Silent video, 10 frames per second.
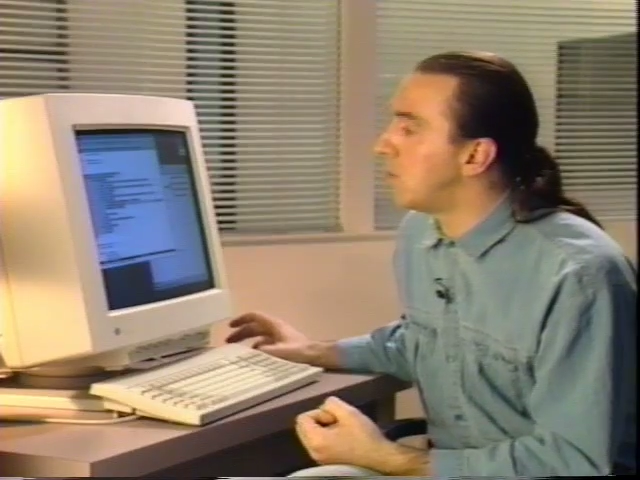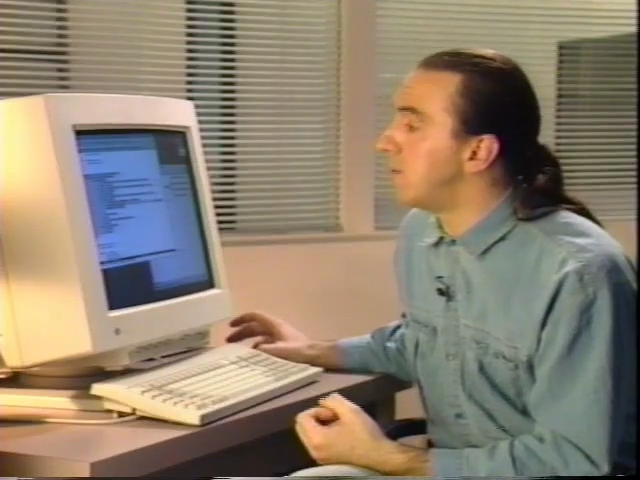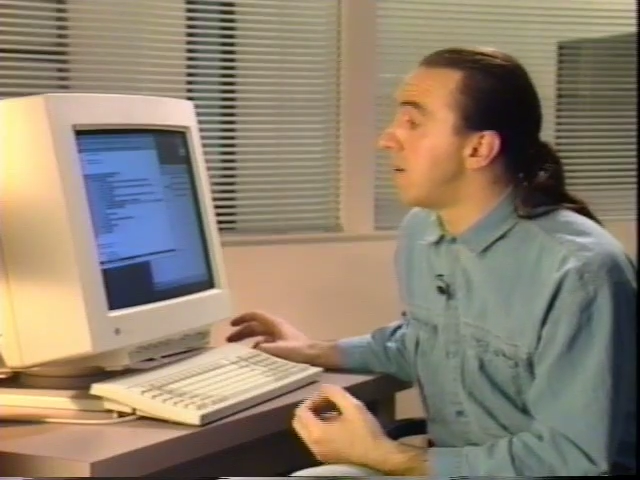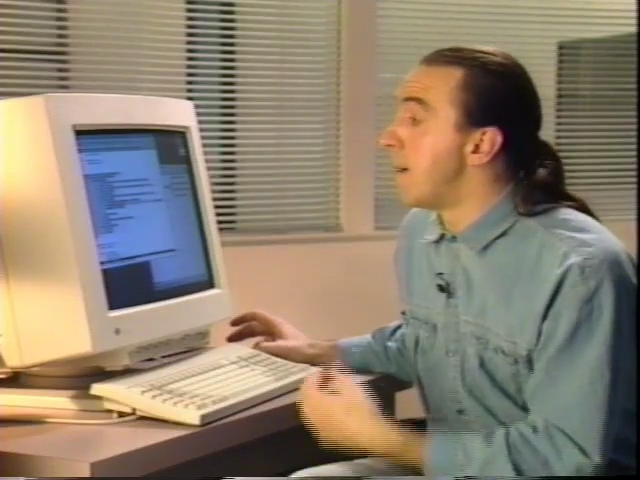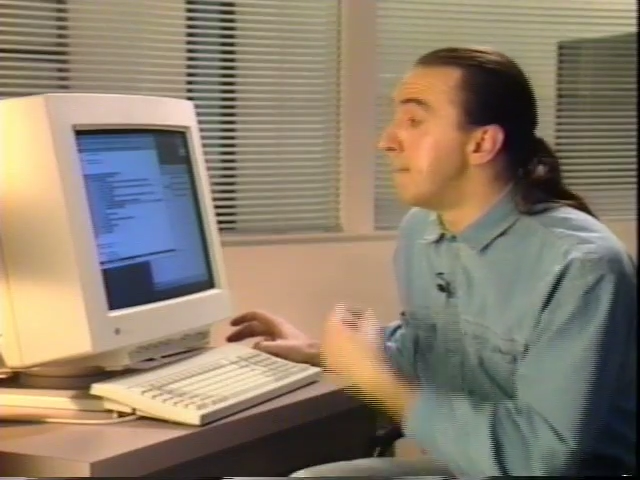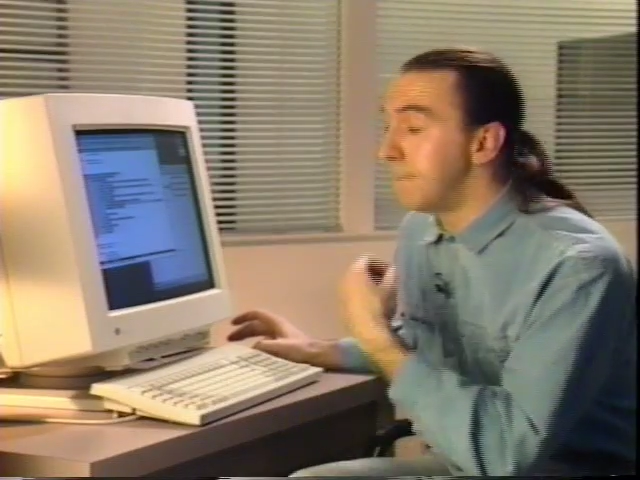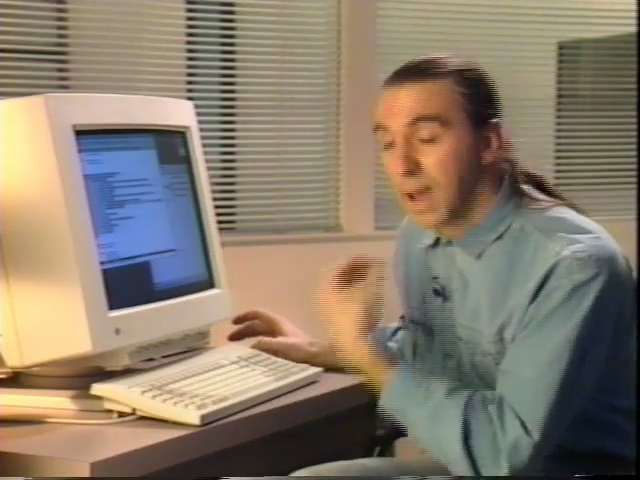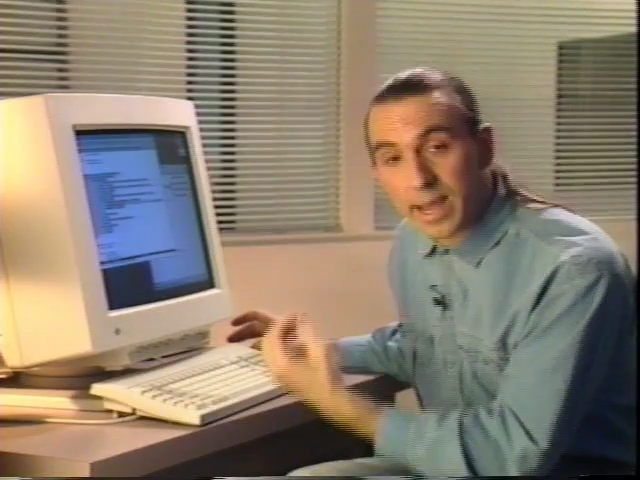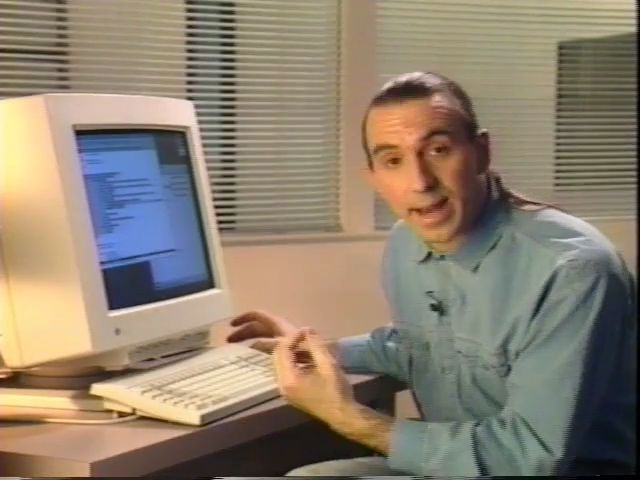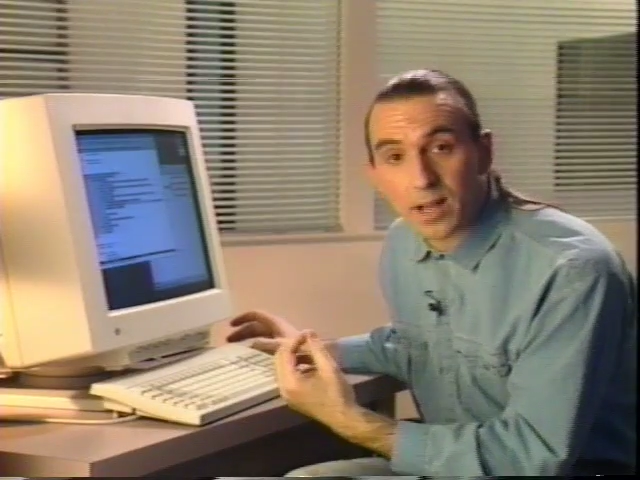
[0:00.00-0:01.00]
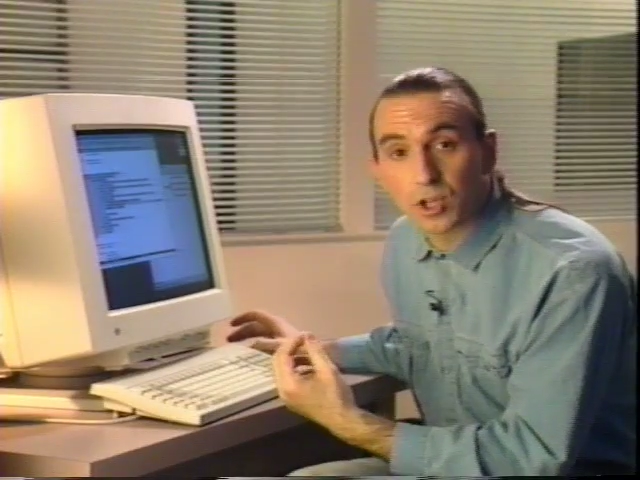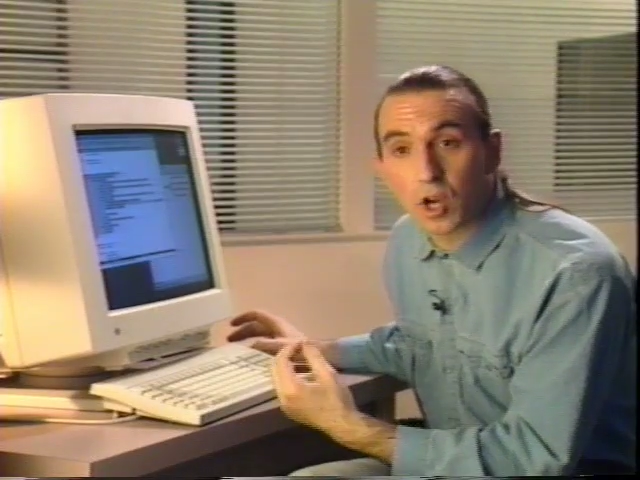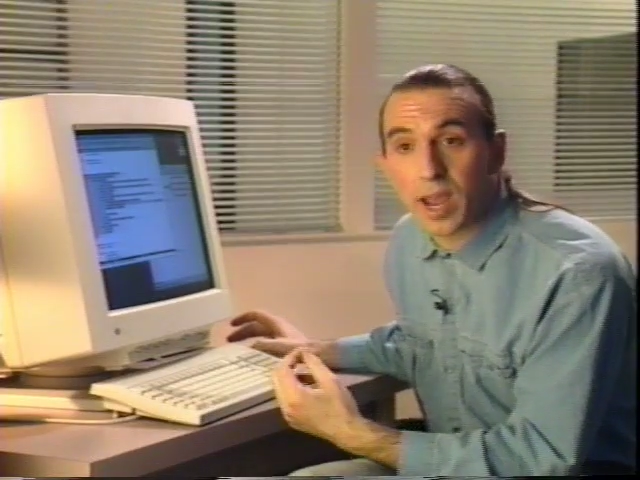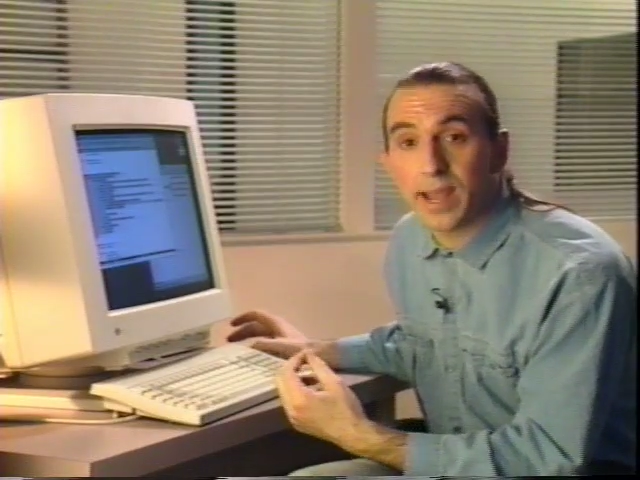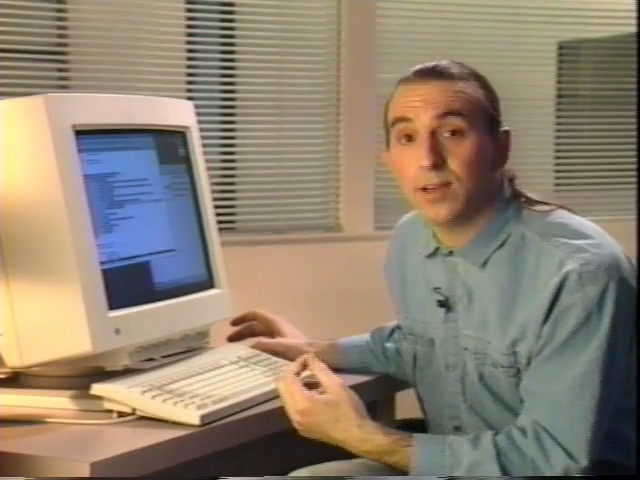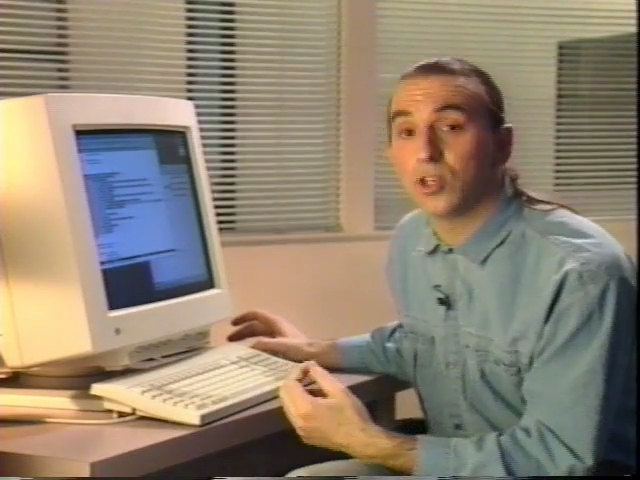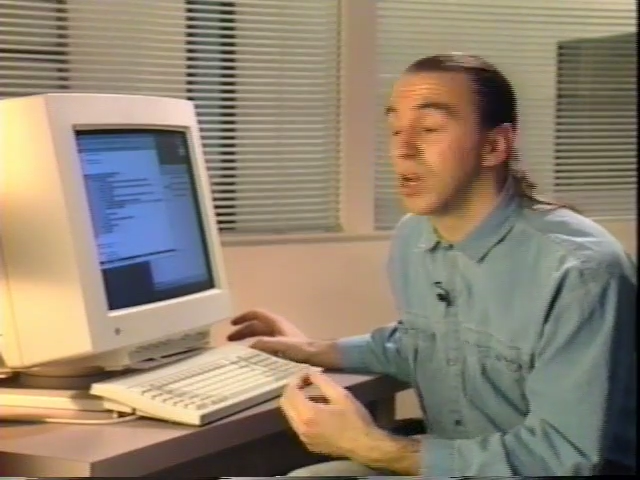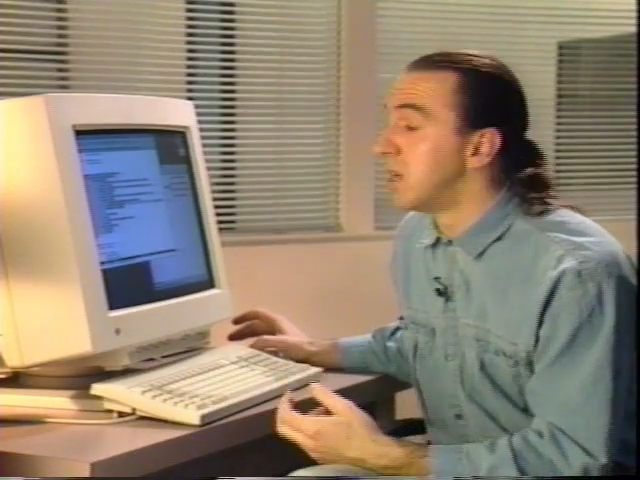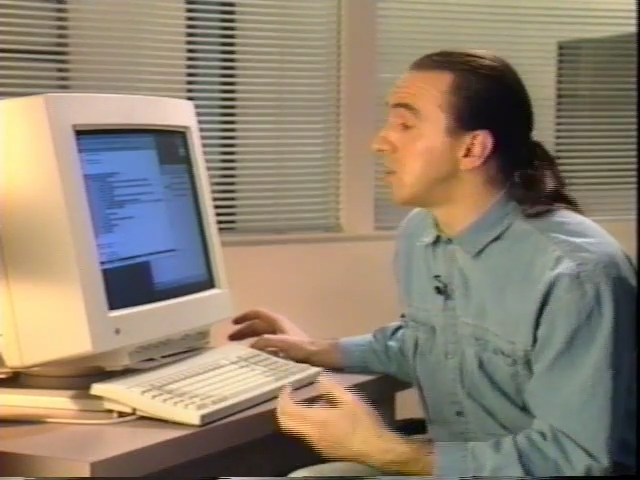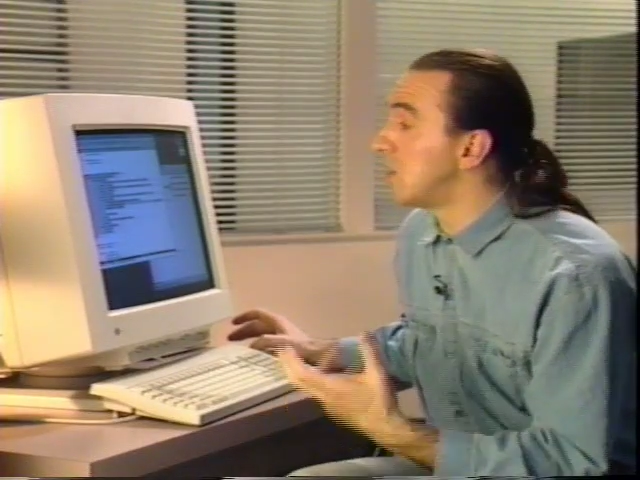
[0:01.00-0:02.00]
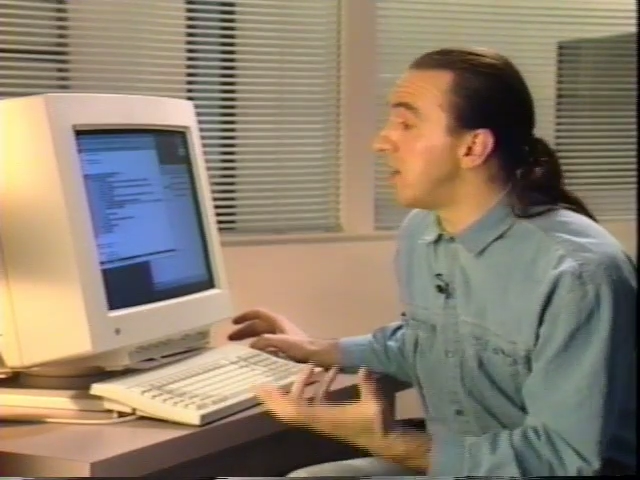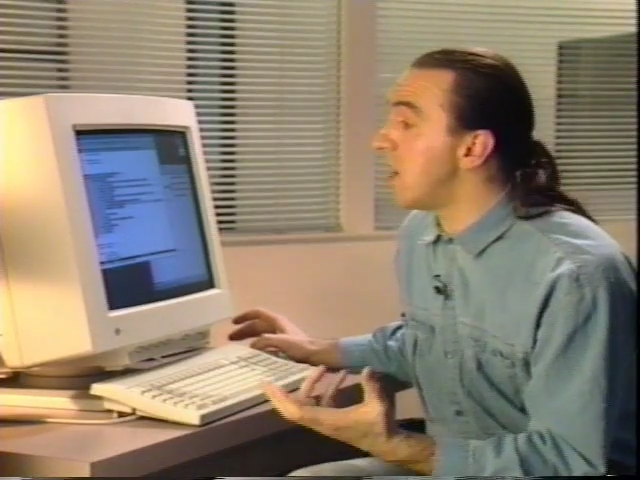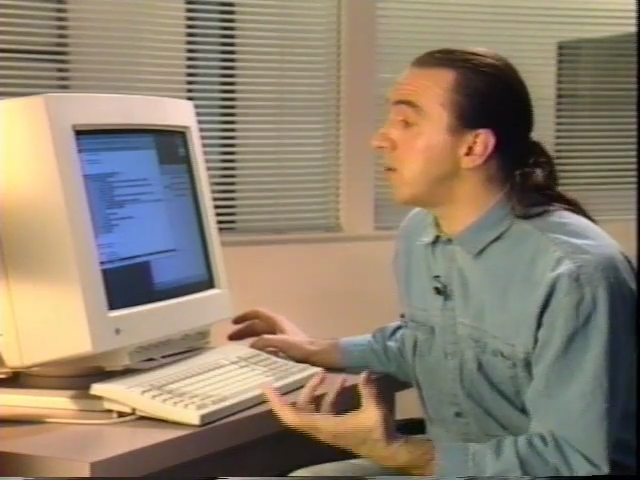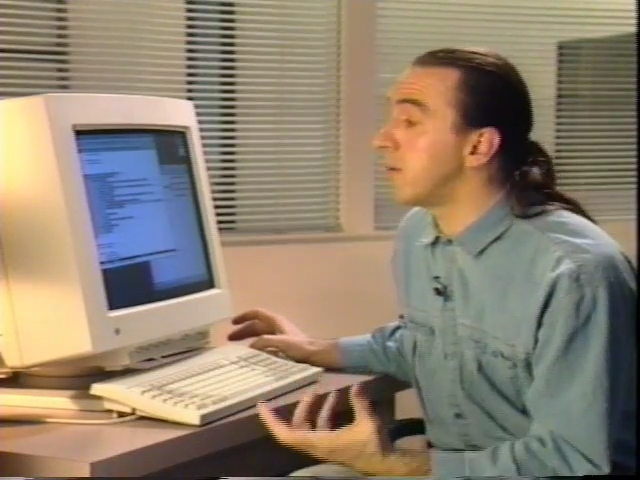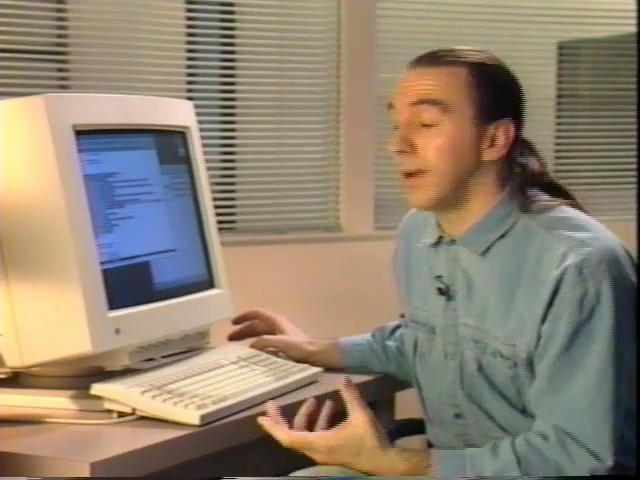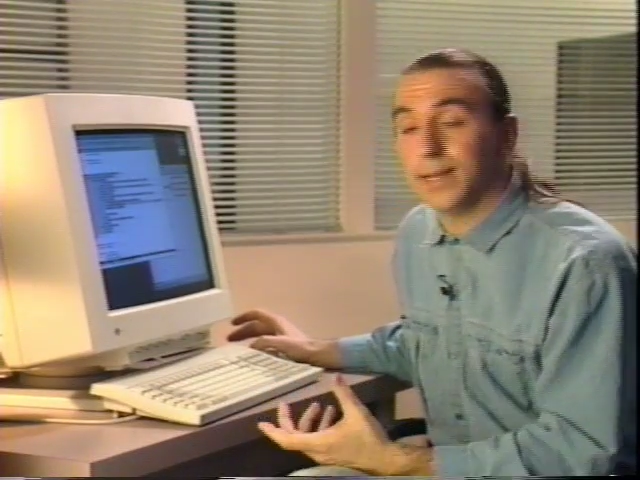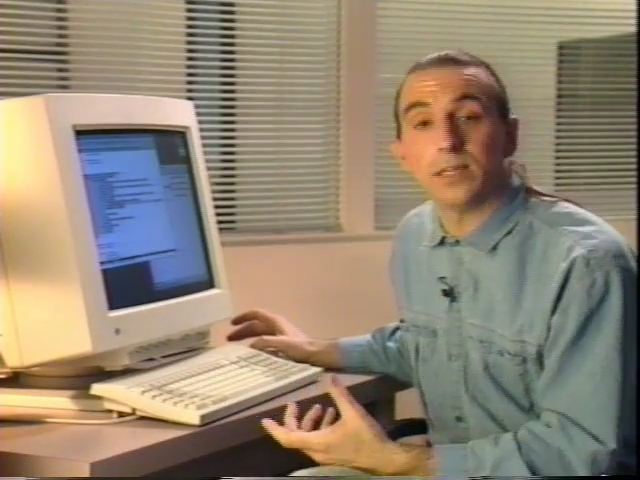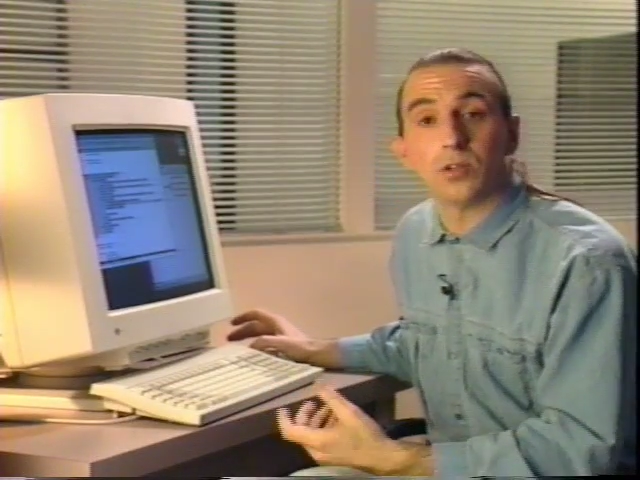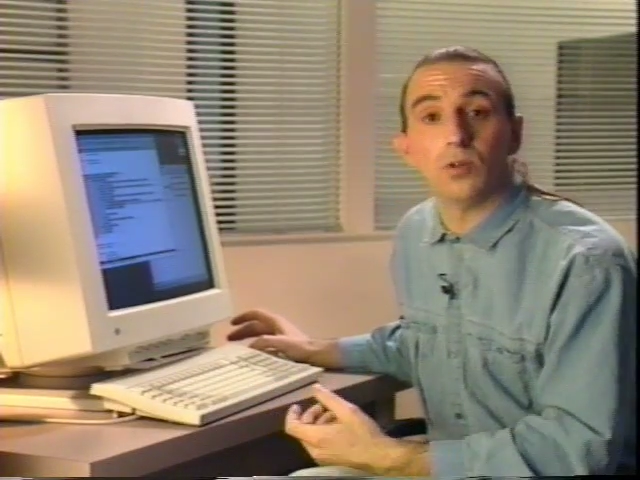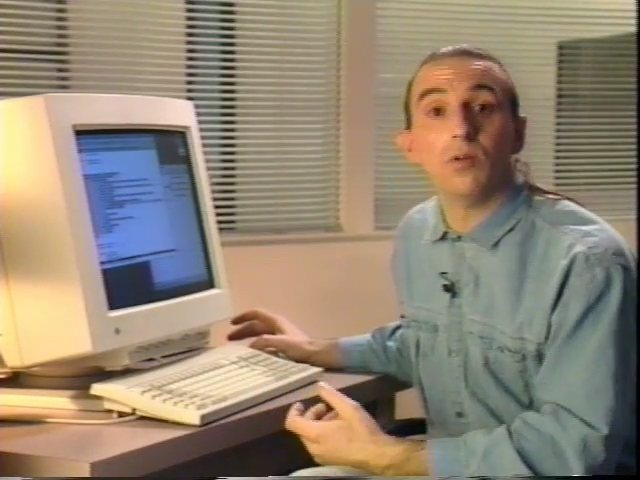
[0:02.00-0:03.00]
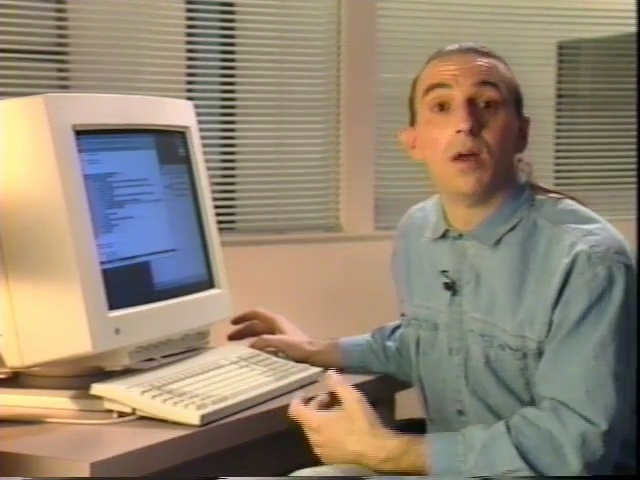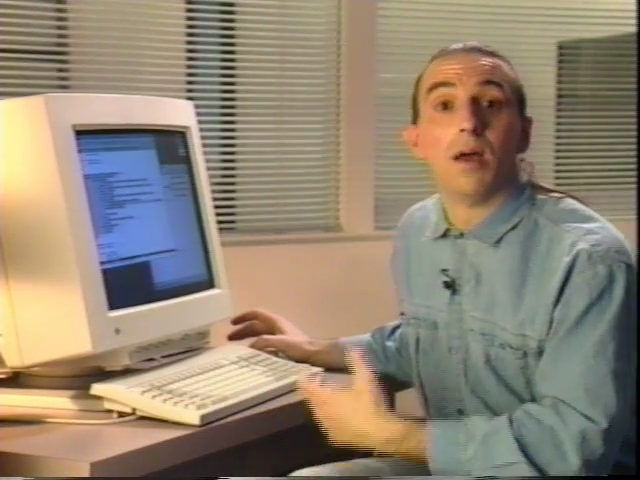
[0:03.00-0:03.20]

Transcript: We've made our change, so now we're ready to